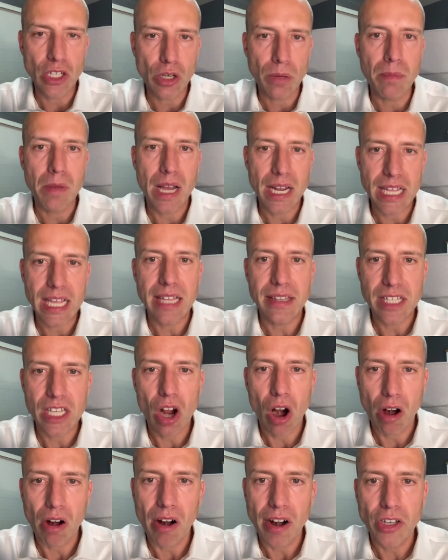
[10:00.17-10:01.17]
your money in the
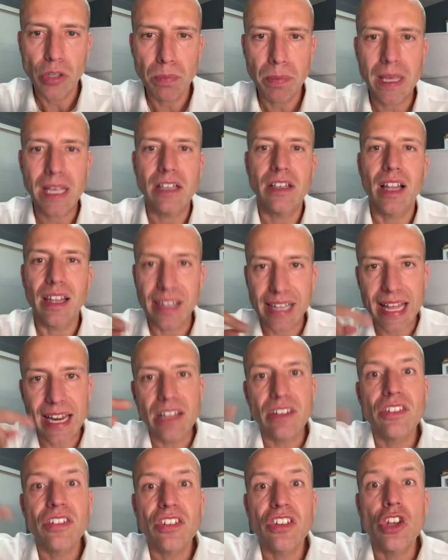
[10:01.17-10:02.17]
RRSP to let
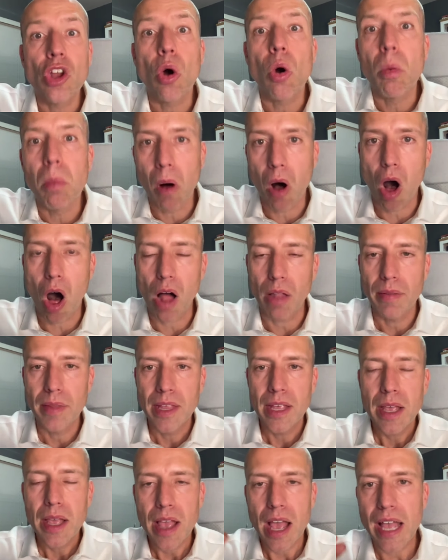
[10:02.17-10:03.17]
it snowball
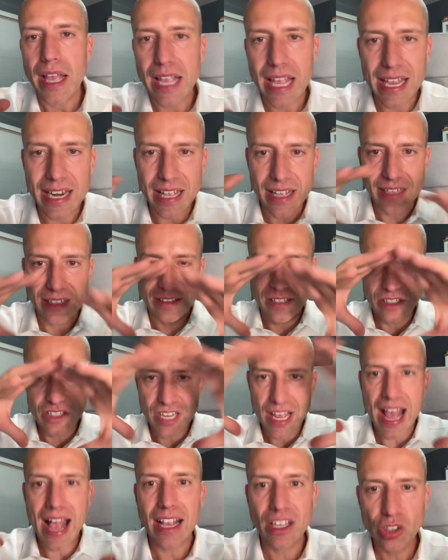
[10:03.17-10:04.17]
in a
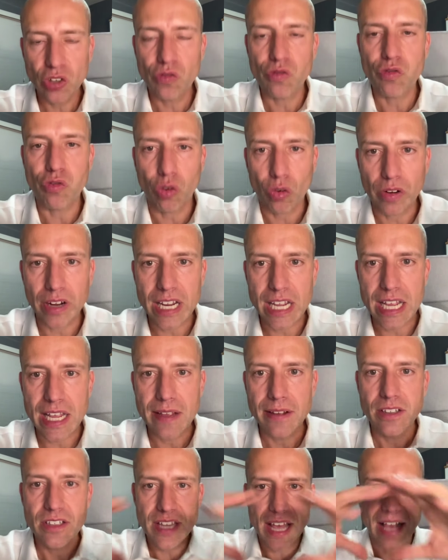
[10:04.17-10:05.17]

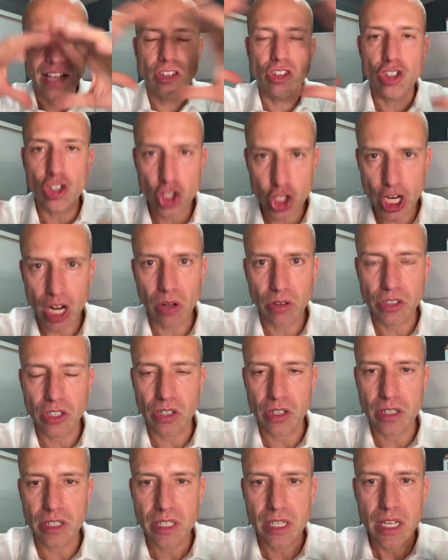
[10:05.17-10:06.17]
tax-free,
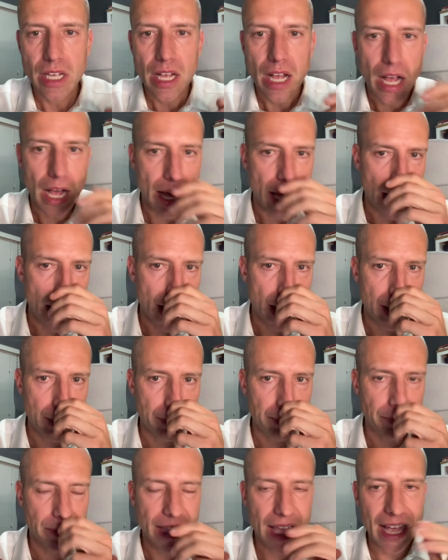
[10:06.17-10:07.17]
tax-sheltered
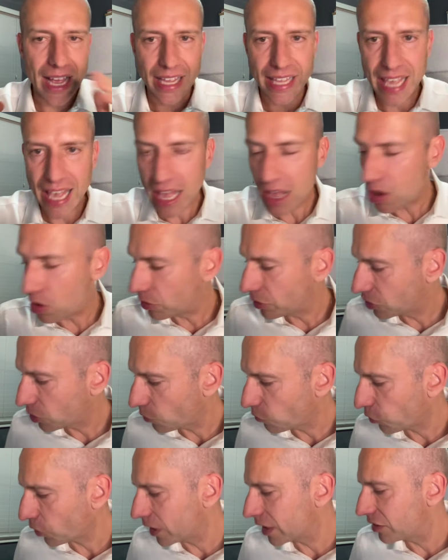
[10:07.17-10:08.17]
account. So
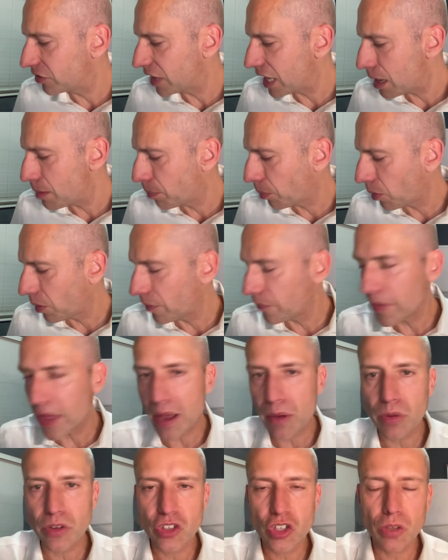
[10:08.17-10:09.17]
for example,
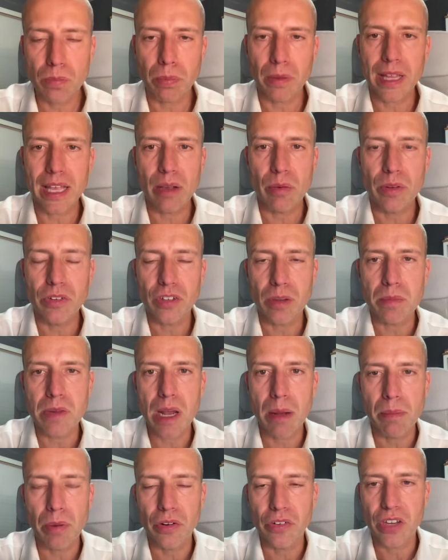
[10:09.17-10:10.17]
I was just playing with some
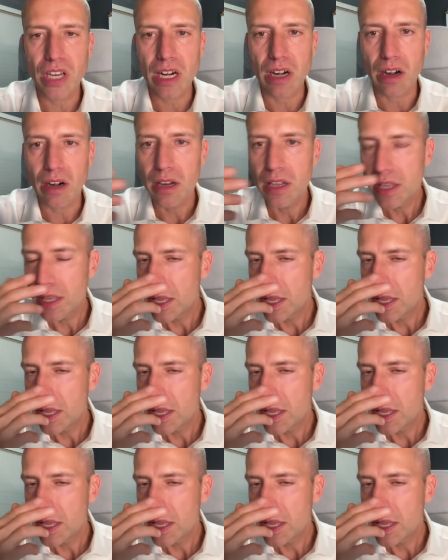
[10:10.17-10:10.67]
numbers here.